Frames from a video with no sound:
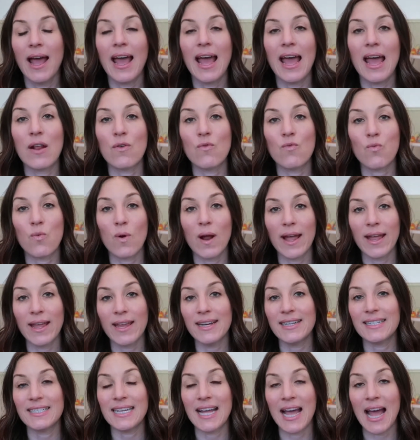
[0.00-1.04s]
and
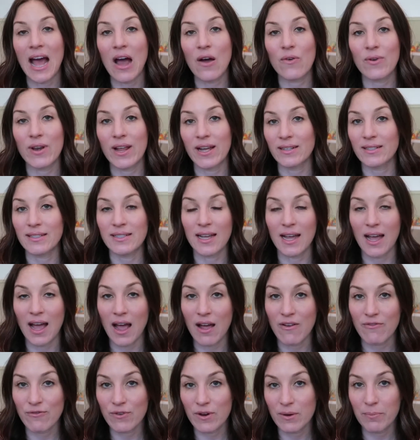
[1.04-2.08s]
write down next to
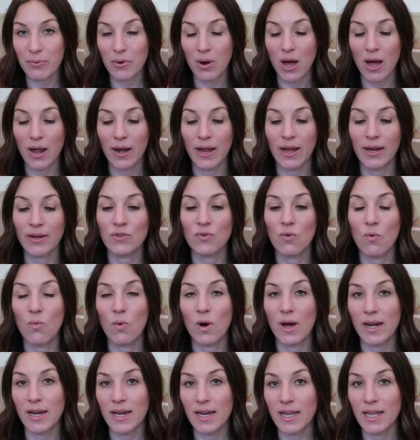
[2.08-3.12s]
every product
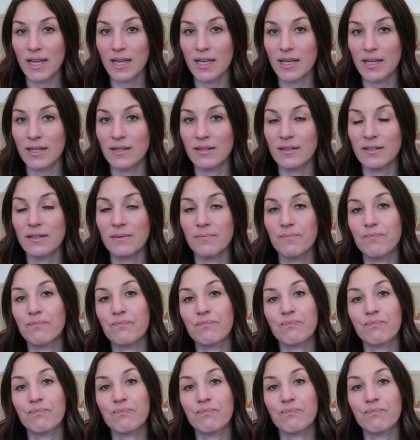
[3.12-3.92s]
what it is